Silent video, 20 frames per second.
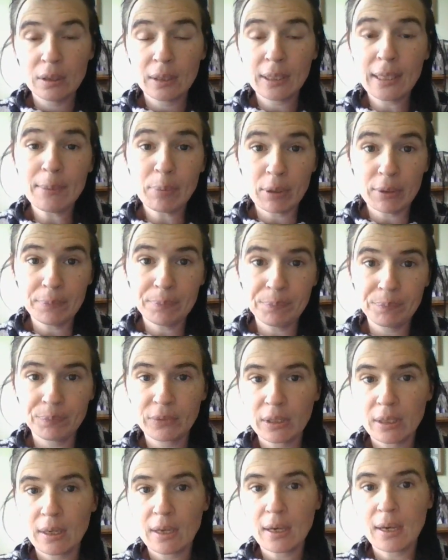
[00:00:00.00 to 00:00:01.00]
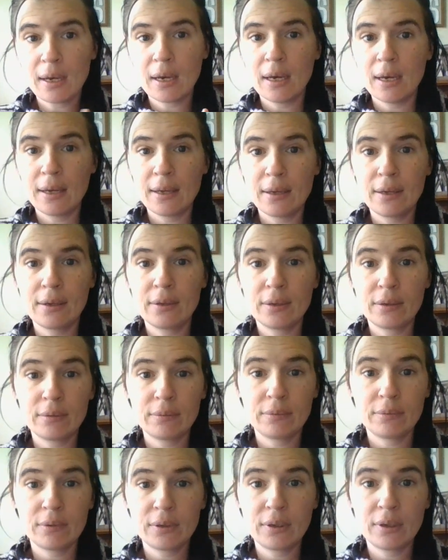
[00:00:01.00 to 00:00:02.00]
Libra. Uh,
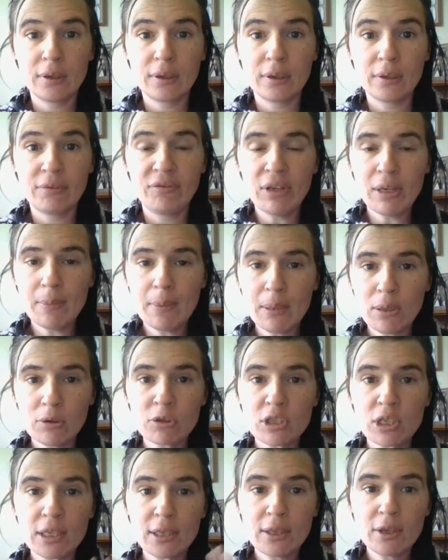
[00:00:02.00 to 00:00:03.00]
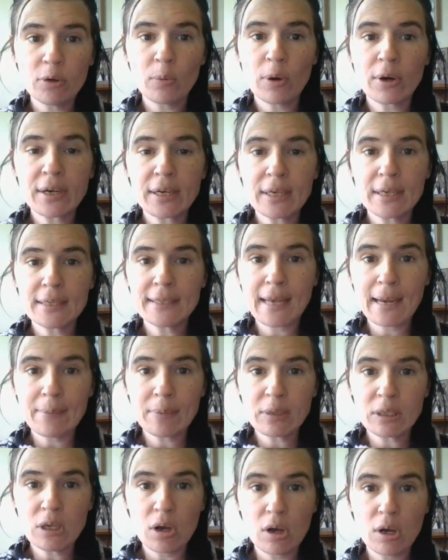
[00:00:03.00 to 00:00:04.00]
the fem energy they're working to
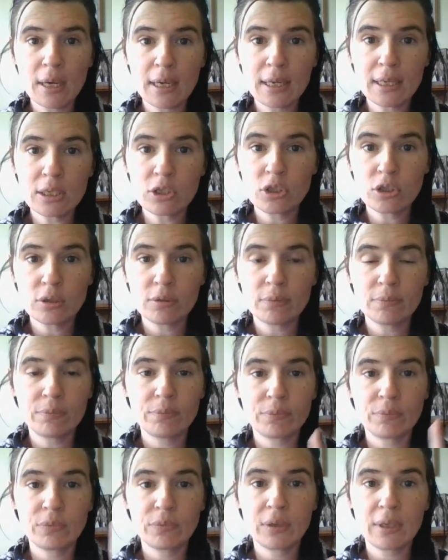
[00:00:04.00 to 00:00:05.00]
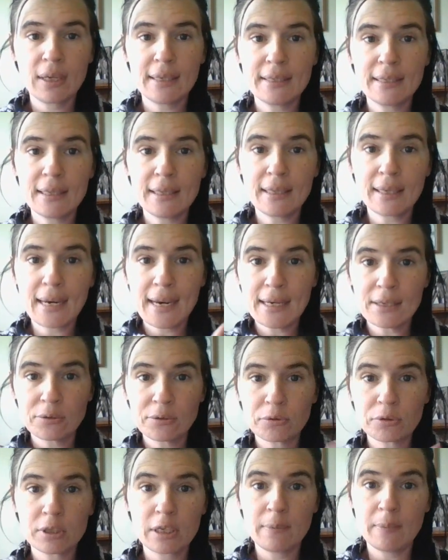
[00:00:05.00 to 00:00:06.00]
sabotage is in the
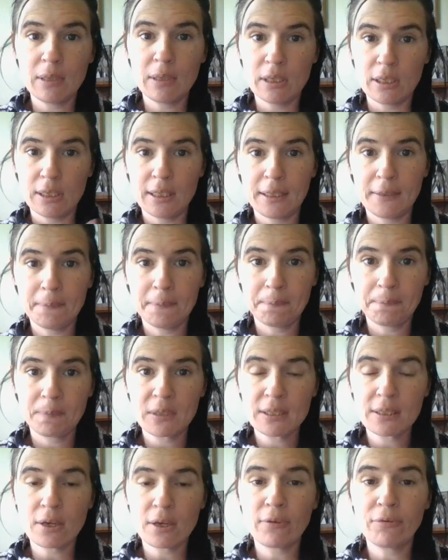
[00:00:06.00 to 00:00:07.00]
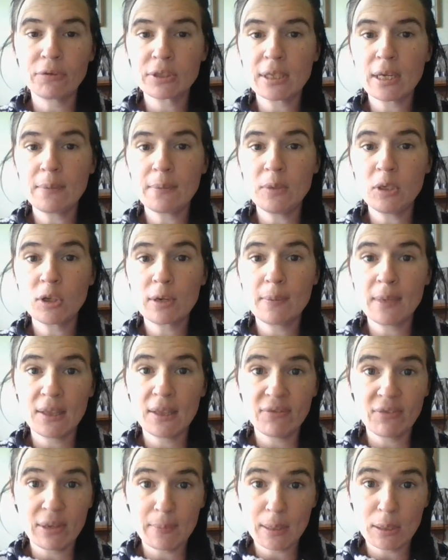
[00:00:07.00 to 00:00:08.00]
Cancer's community. So for some, you could be
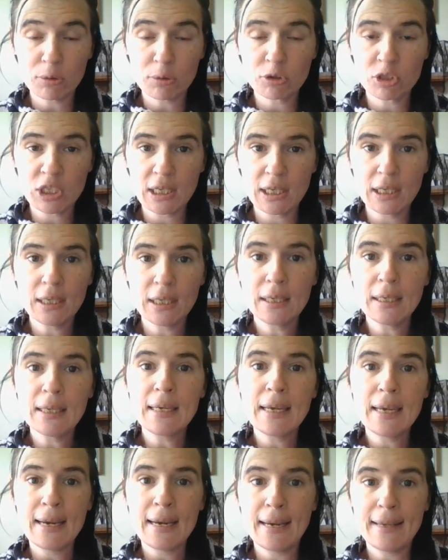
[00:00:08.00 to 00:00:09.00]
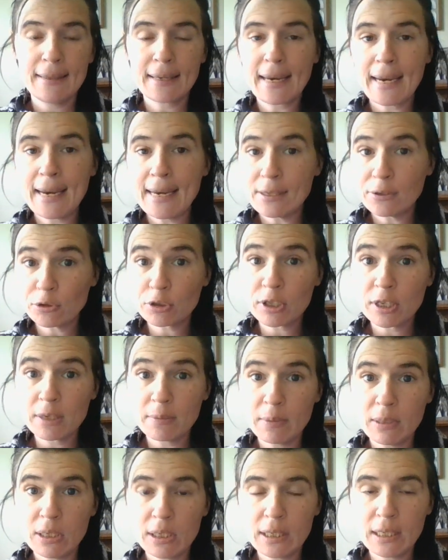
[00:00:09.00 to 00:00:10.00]
the fem energy in the Cancer's
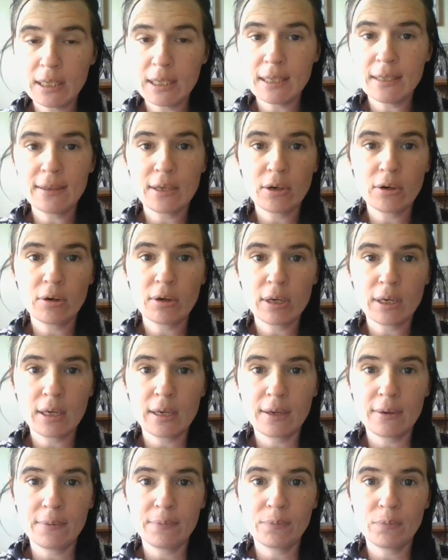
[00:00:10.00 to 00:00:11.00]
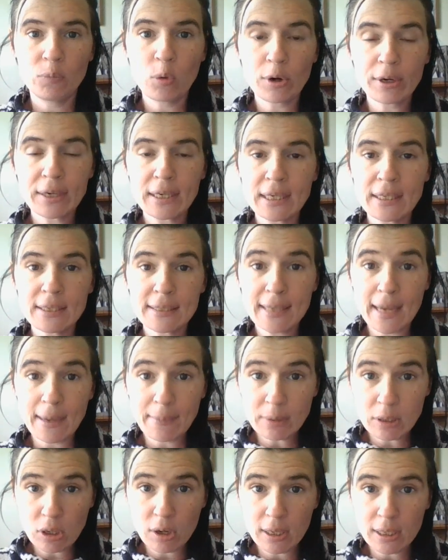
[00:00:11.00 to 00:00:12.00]
community. They're um, working to
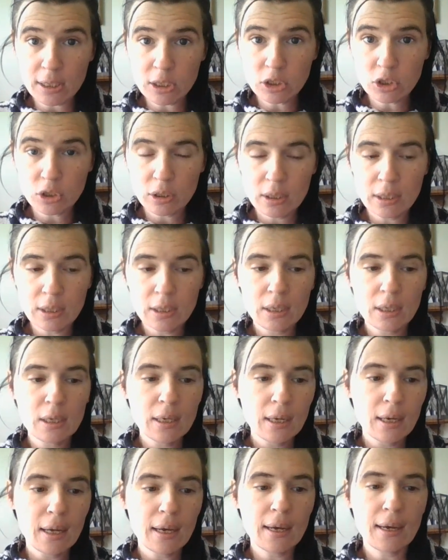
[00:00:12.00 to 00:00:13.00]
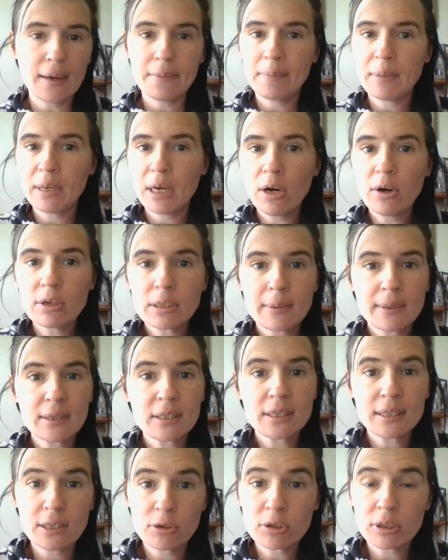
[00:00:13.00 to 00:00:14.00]
sabotage. Um, but I heard it's
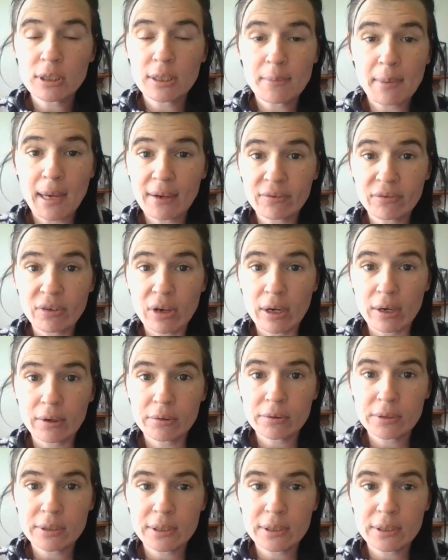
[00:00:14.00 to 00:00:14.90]
about seriously backfire.